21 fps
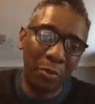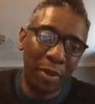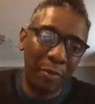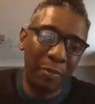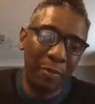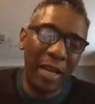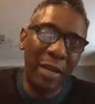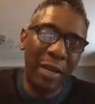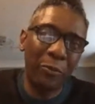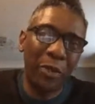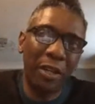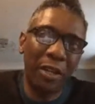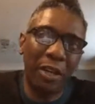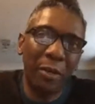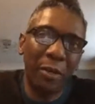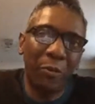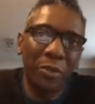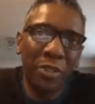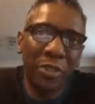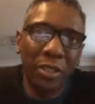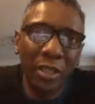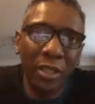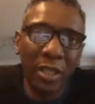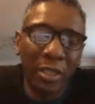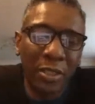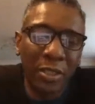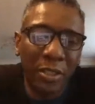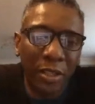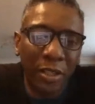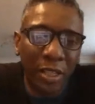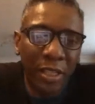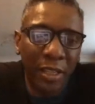But back when I was
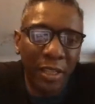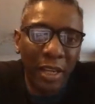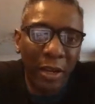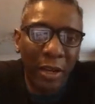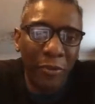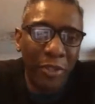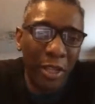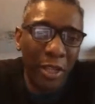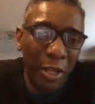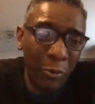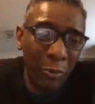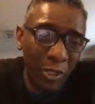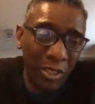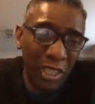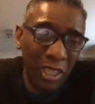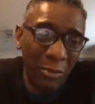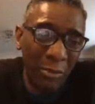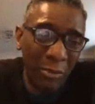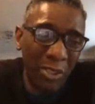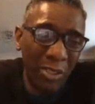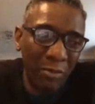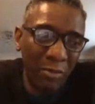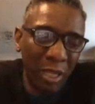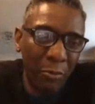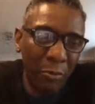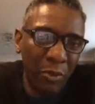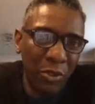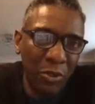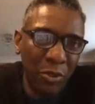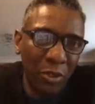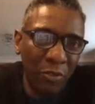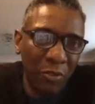studying El Nino, it was
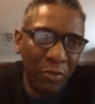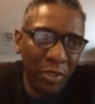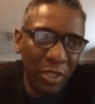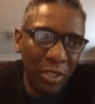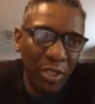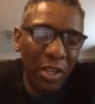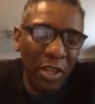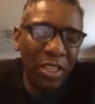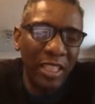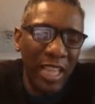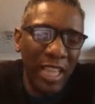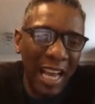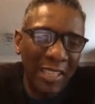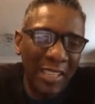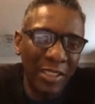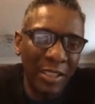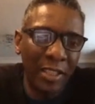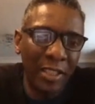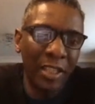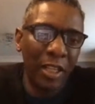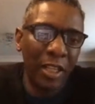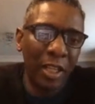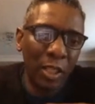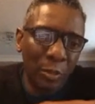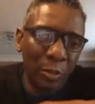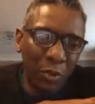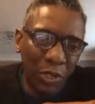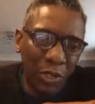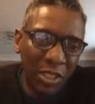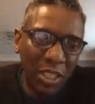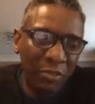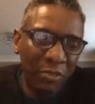sort of studied as a
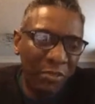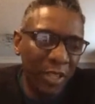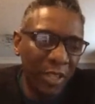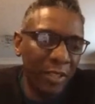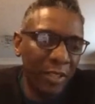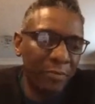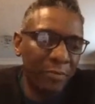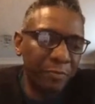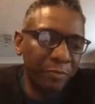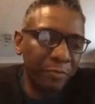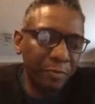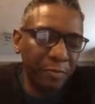specific